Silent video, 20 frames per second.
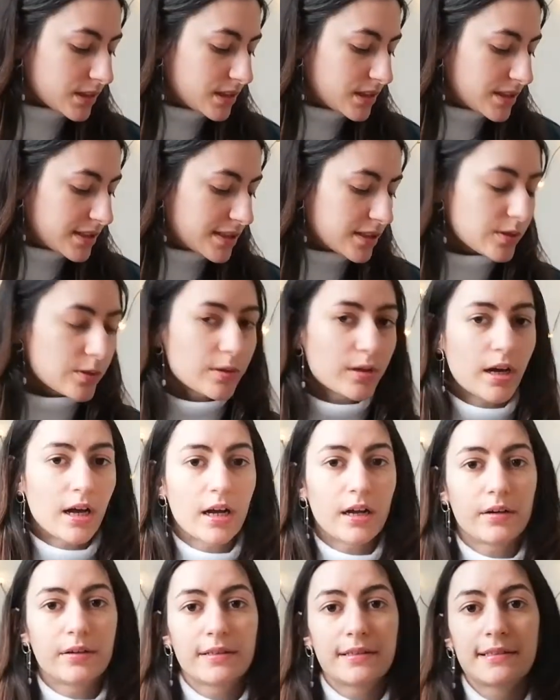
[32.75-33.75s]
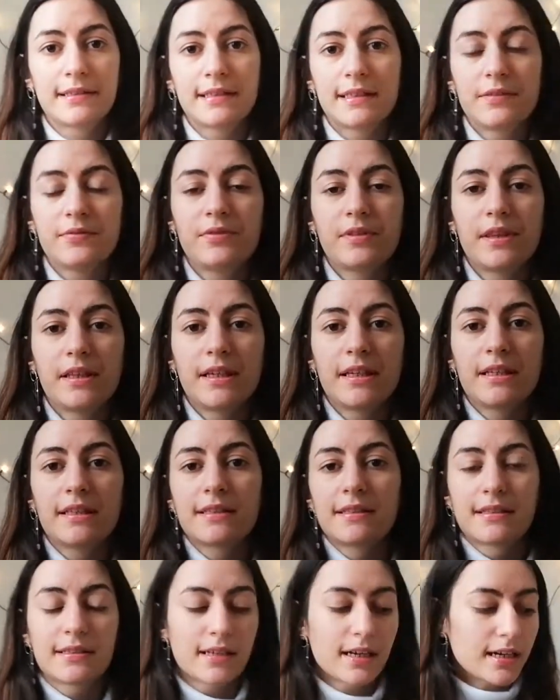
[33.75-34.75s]
So I received
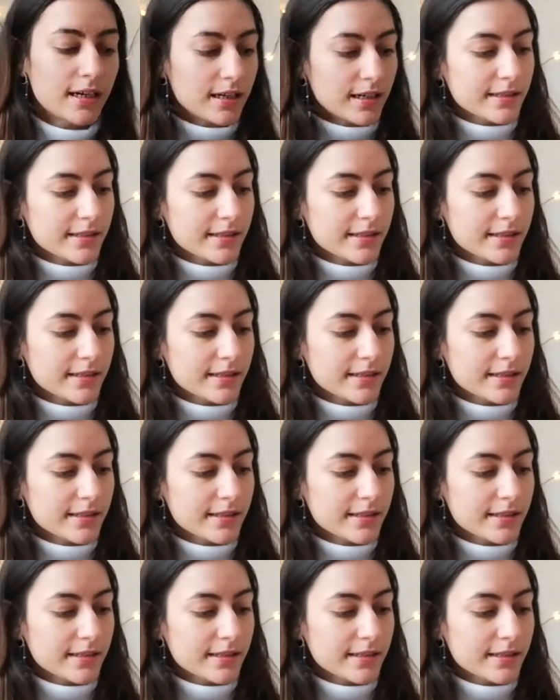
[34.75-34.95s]
these